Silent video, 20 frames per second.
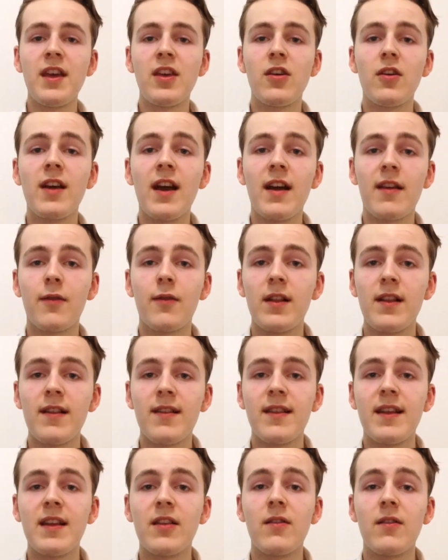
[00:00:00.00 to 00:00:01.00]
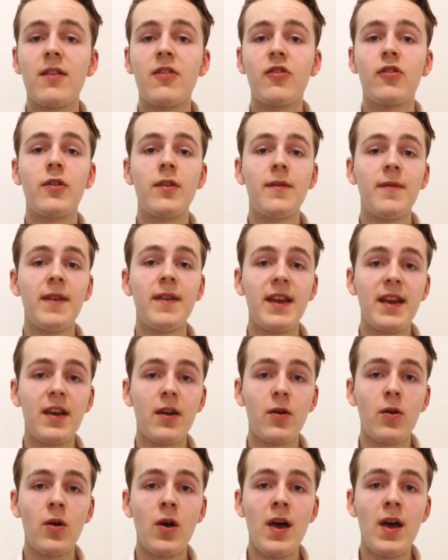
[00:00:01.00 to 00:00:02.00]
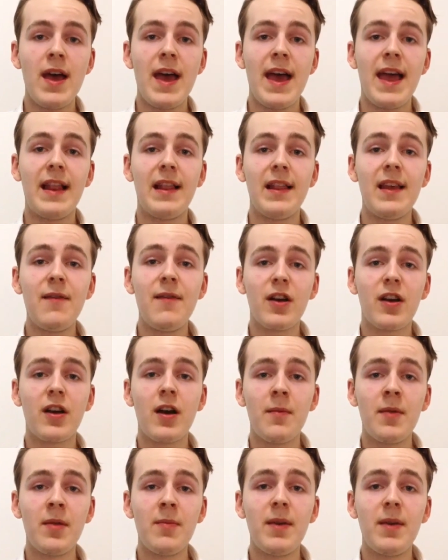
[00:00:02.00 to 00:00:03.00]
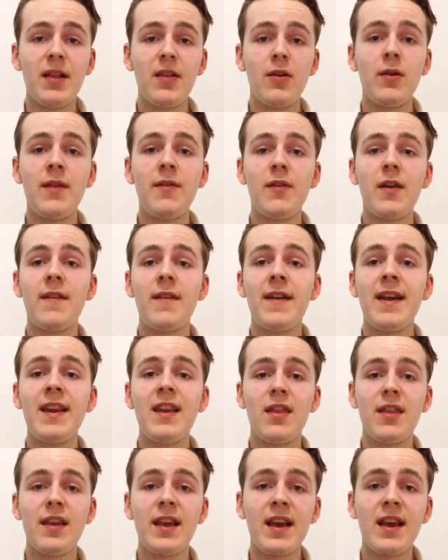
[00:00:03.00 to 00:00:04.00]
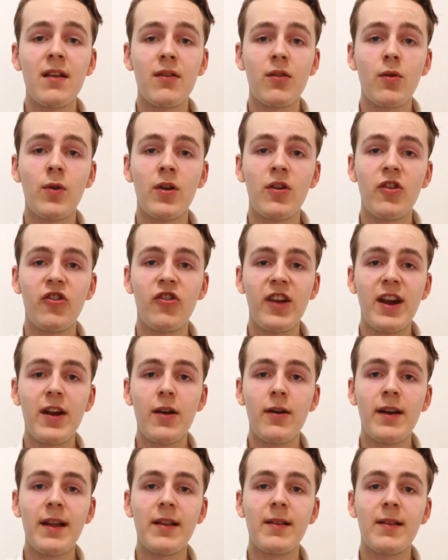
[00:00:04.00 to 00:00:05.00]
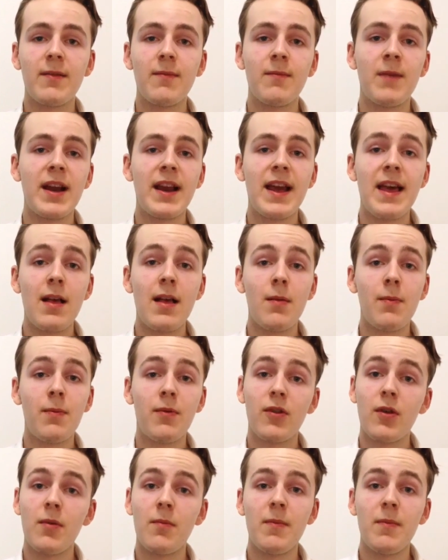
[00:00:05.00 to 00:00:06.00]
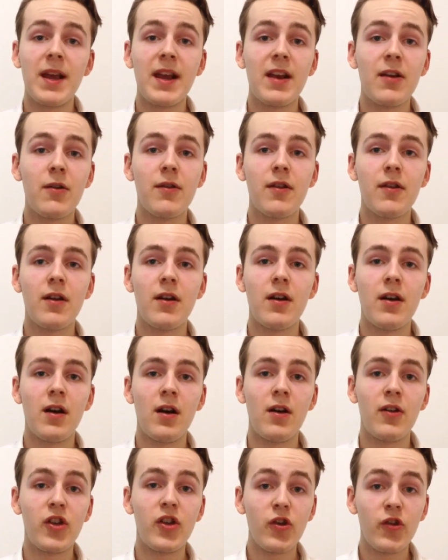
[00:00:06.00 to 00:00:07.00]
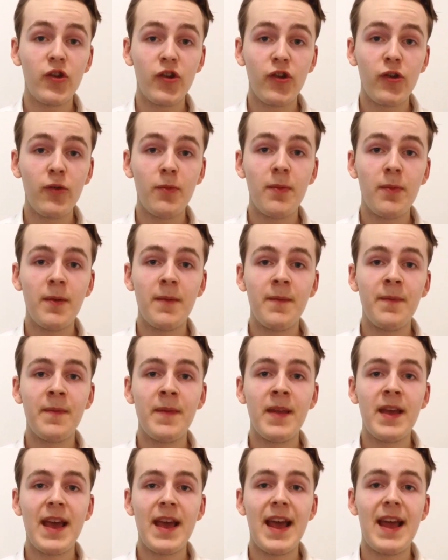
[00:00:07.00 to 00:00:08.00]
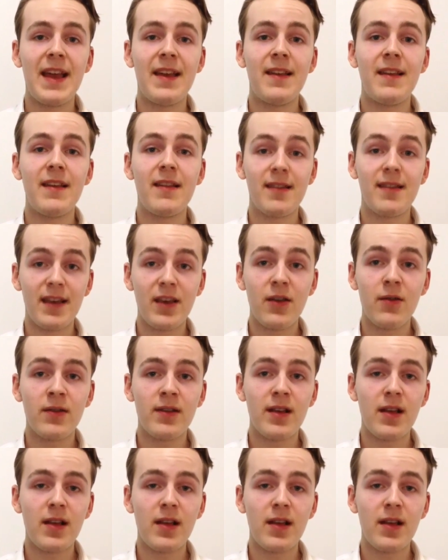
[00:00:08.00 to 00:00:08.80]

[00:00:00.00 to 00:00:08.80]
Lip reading: you guys for listening to this short video, and leave a comment below if you have anything else you want to share that might help some beginners on YouTube, and see you until